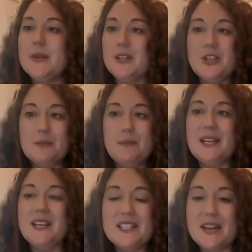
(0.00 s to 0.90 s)
So it could have
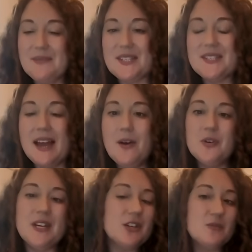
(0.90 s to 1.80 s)
been condensed
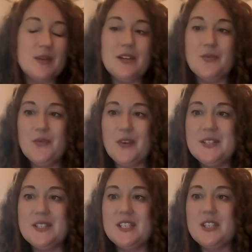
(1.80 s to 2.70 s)
down, it could have been
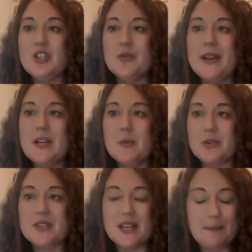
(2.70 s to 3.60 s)
converted into uranium
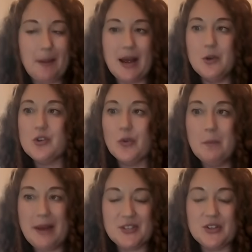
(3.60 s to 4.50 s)
oxide powder or
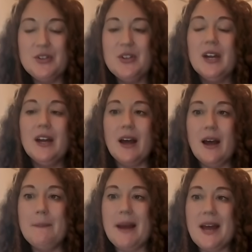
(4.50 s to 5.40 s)
metal,
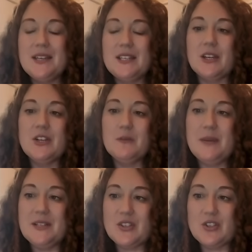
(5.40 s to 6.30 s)
and it could have
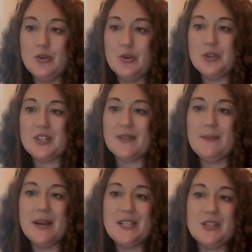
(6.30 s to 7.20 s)
been stored. So they
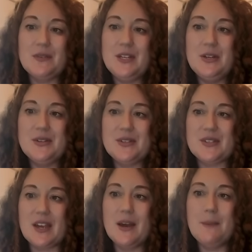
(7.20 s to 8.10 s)
might have
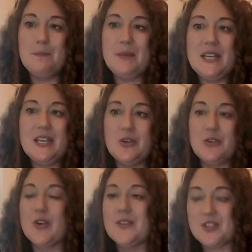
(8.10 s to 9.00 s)
used BU
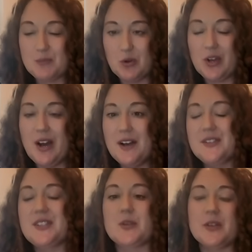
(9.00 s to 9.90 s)
transport
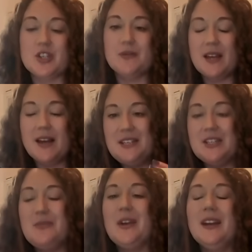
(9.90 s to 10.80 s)
casks, which are the
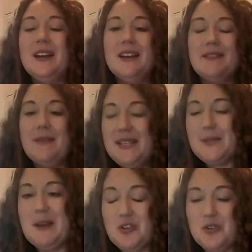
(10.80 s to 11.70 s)
kind of, they're
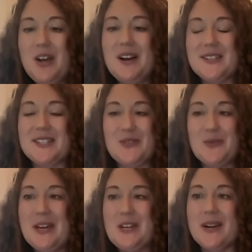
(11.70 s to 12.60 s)
these special casks
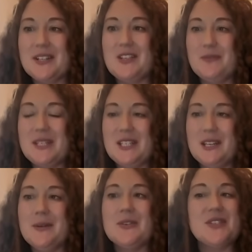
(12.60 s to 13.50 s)
for radioactive
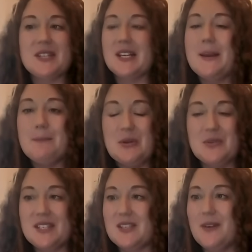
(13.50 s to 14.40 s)
materials that are like
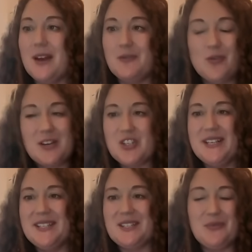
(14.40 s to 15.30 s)
built to survive
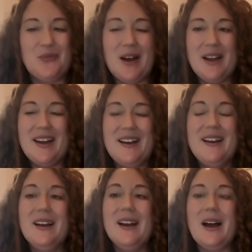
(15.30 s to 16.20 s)
crashes and fire,
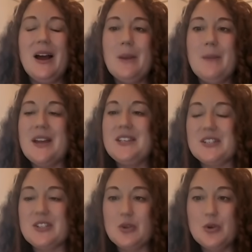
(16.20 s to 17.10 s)
and
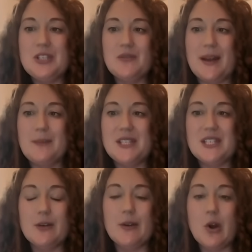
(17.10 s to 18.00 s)
escorted that
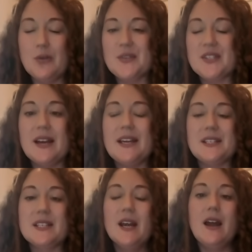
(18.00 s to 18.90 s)
material
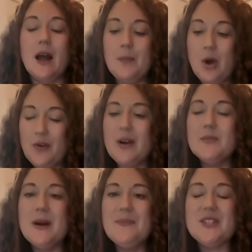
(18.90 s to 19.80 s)
off-site. Although
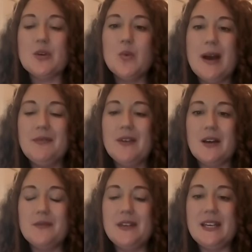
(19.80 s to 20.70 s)
I wonder
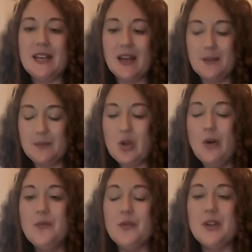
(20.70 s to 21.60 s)
whether the
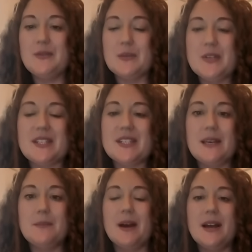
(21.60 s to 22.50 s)
convoy that was
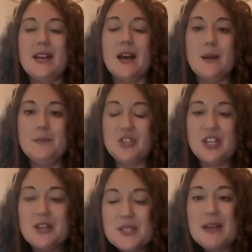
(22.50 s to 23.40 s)
seen by
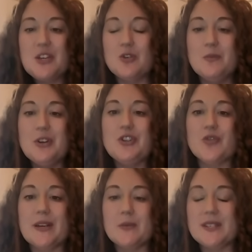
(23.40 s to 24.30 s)
geospatial
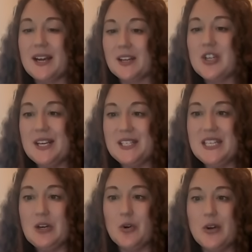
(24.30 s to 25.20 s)
monitoring was actually a
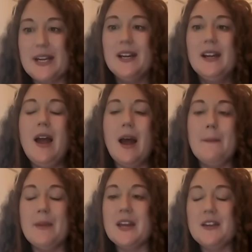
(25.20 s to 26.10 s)
decoy.
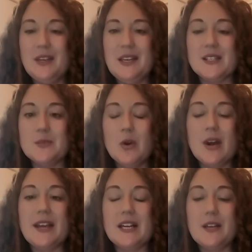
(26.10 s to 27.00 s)
And I think it's more
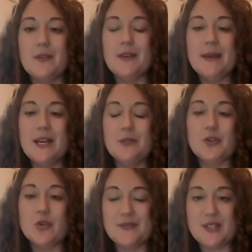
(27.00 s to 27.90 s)
likely that they may have
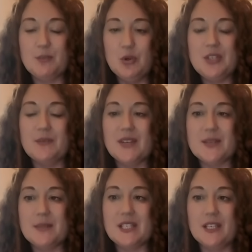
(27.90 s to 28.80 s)
transported
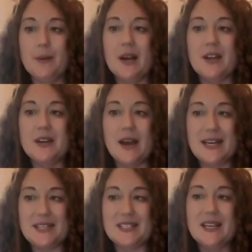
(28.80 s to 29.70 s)
this material at
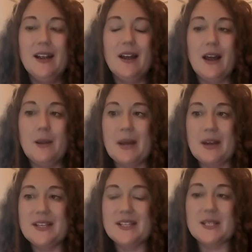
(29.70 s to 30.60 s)
night. And
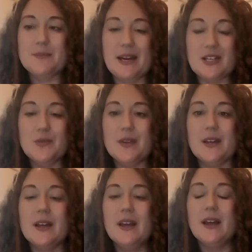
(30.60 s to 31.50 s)
I suspect
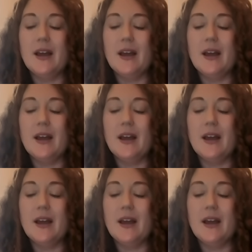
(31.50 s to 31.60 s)
that